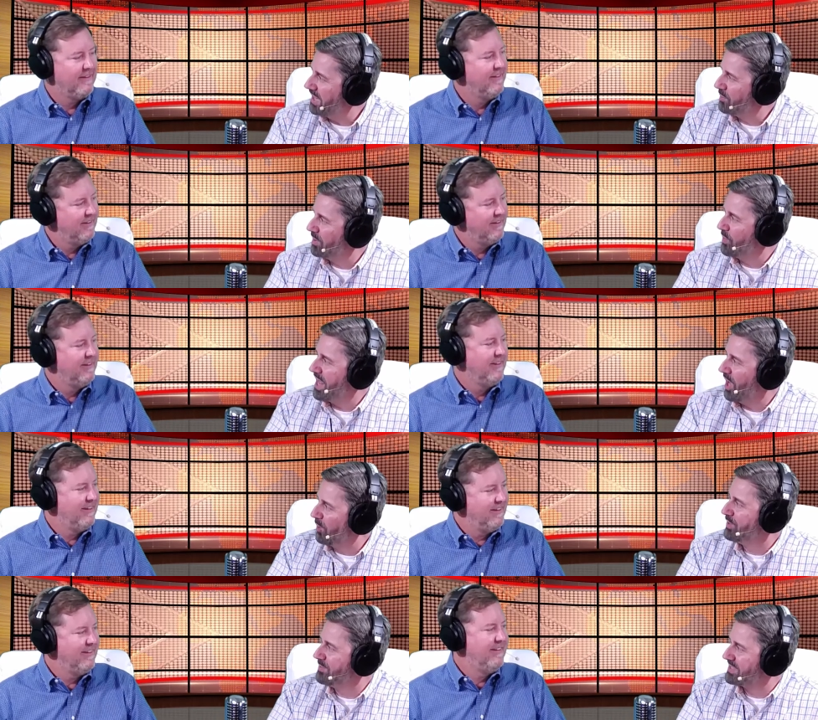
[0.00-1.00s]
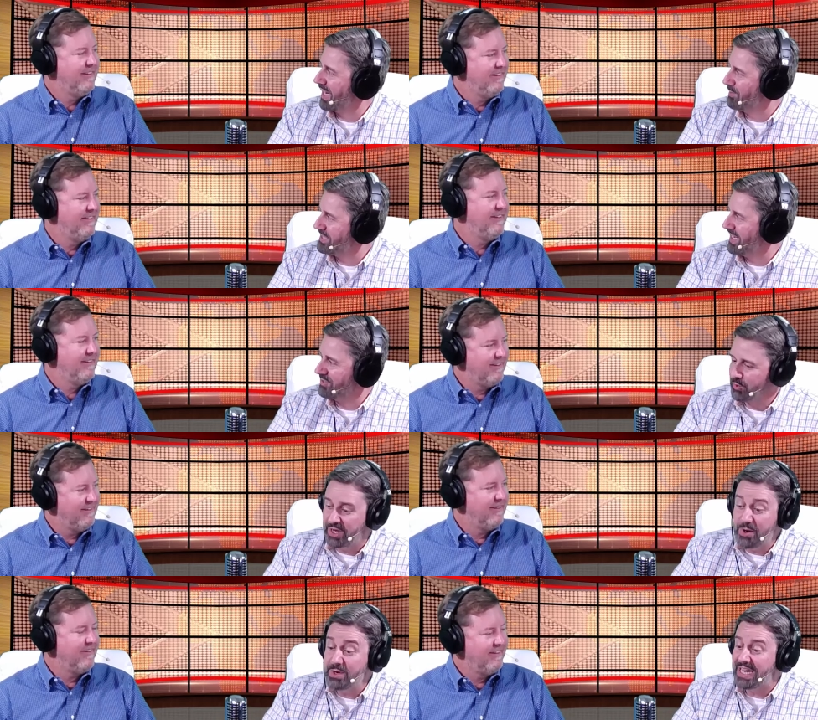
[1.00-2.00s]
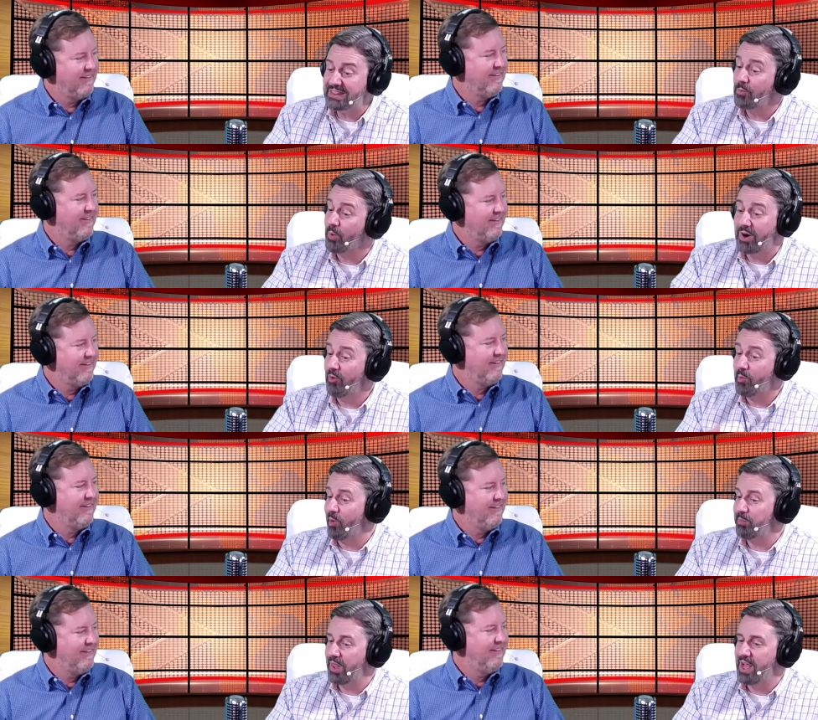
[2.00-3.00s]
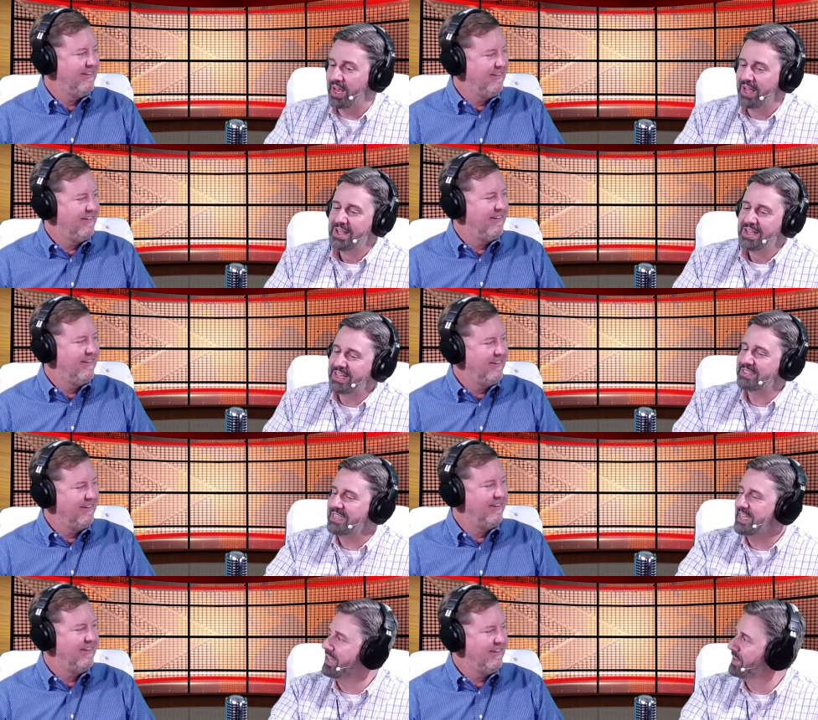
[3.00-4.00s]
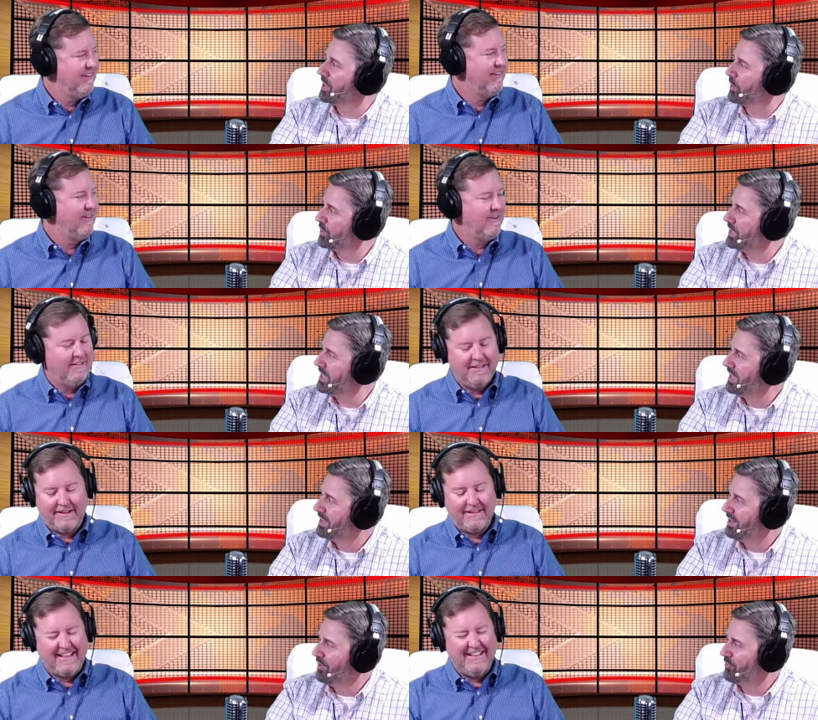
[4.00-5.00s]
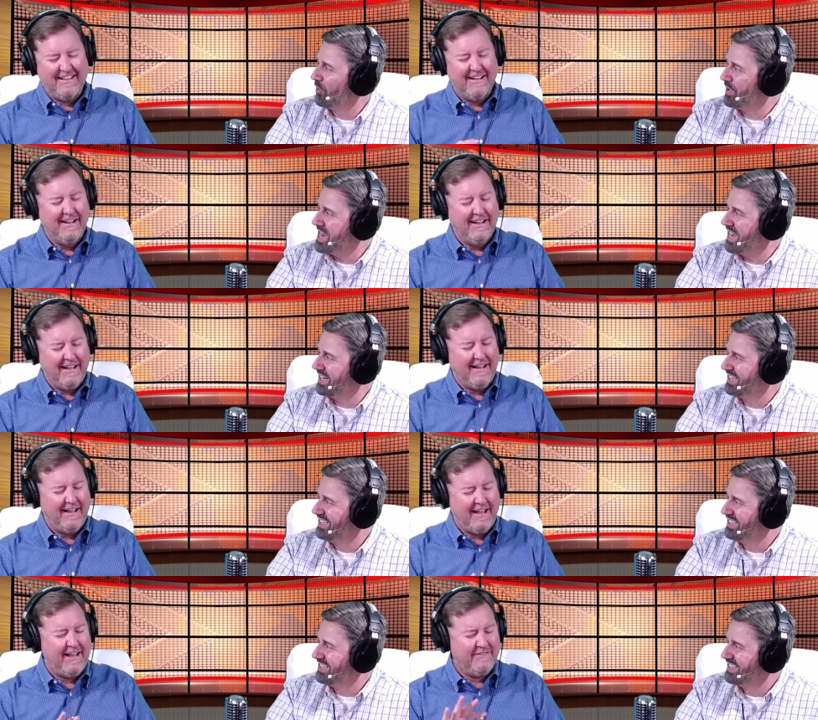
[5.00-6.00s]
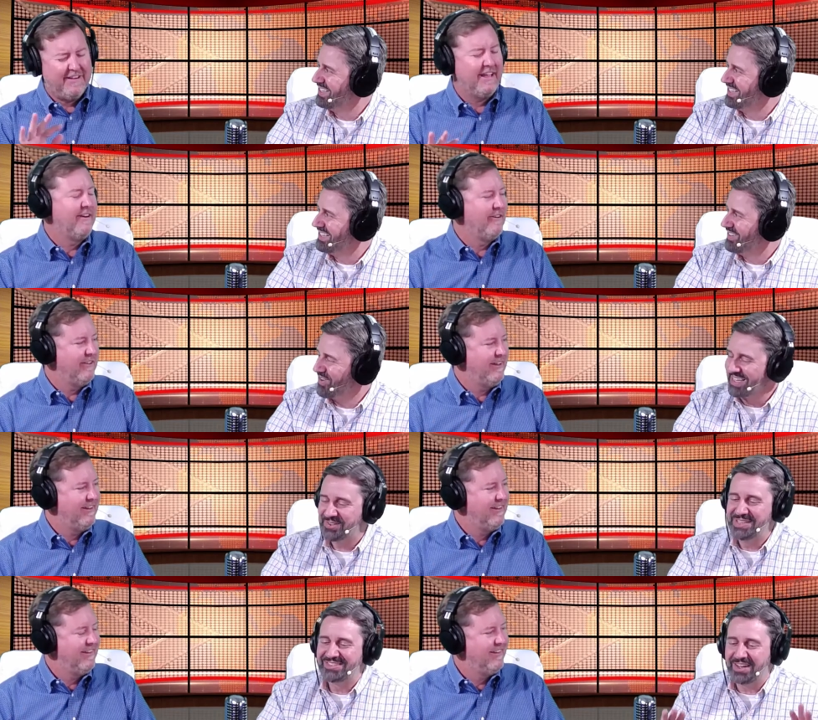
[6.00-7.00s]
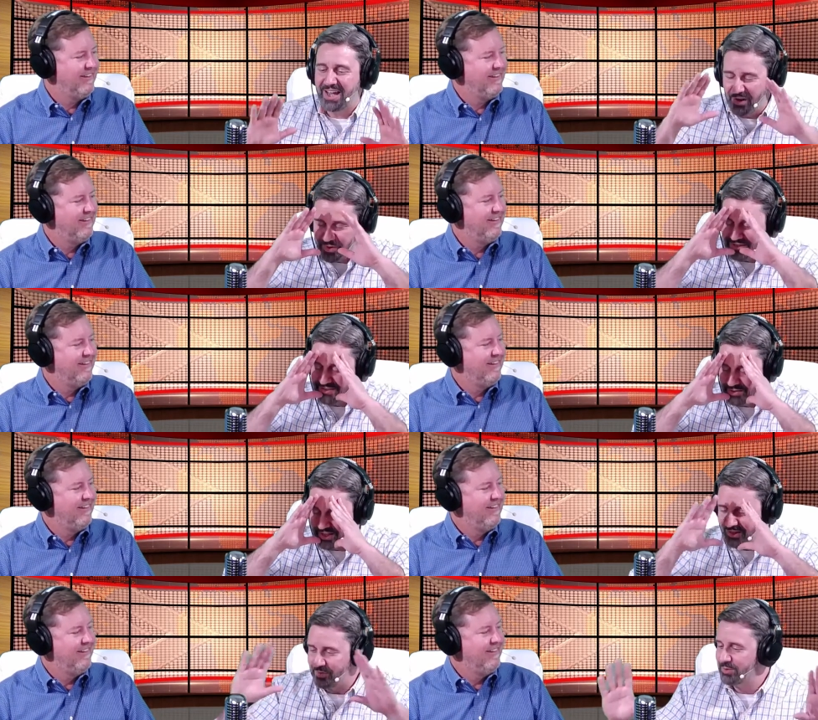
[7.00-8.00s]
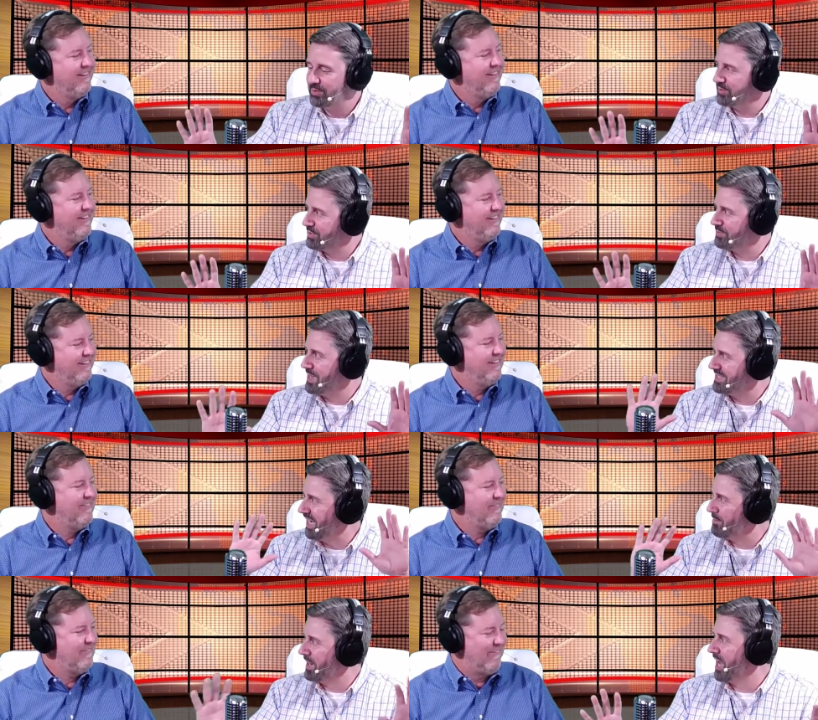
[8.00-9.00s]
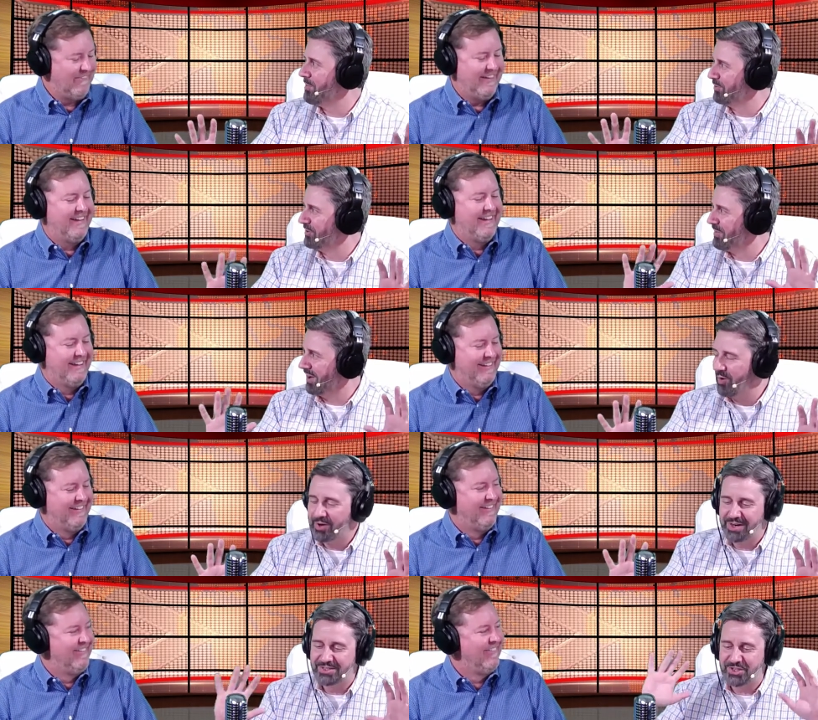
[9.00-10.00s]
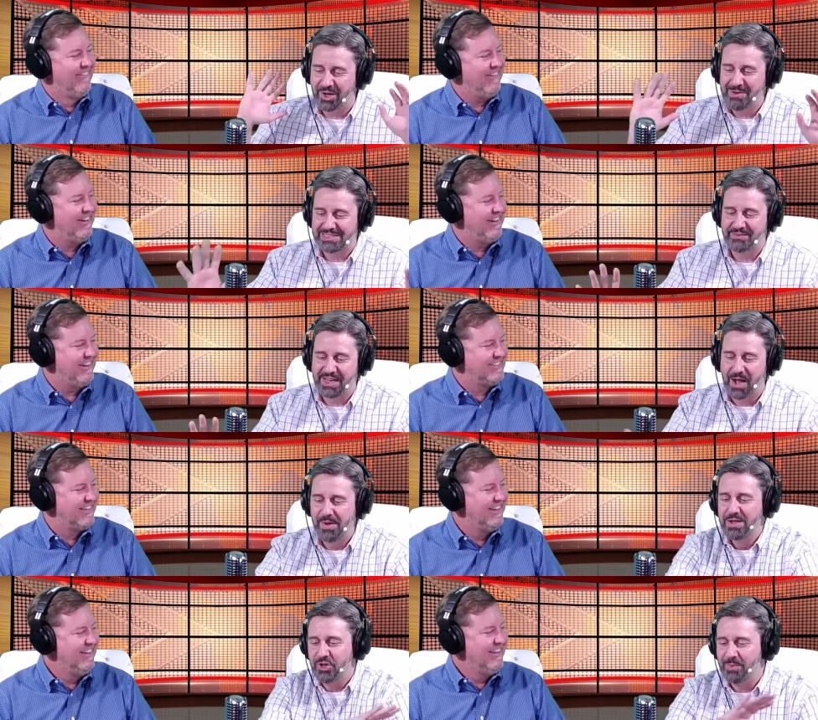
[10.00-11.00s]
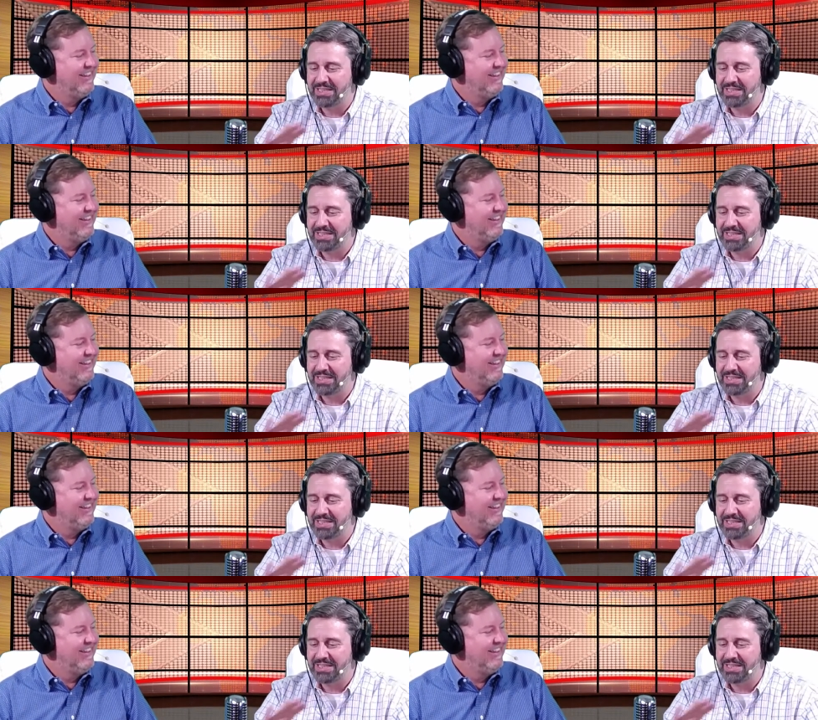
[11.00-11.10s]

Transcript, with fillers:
Speaker 1: when we helped him set up the sound, so he would get wherever we were playing exceedingly early, like so he could half a day early. Right. So he's like, I don't want to deal with any of you losers messing up my cables and my cords. You're gonna mess right. everything up. So I'm gonna